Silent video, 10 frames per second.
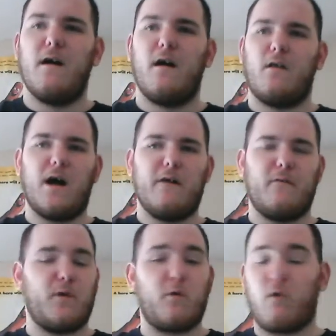A
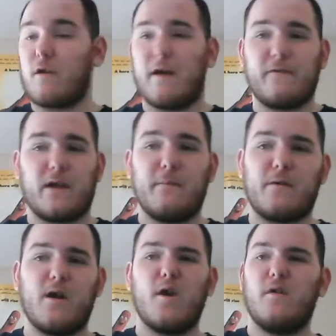lot, no growth on the cup
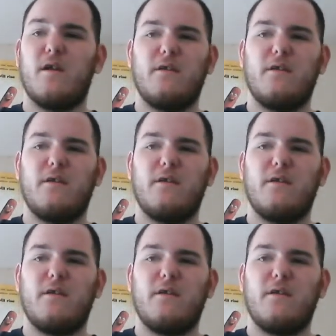code,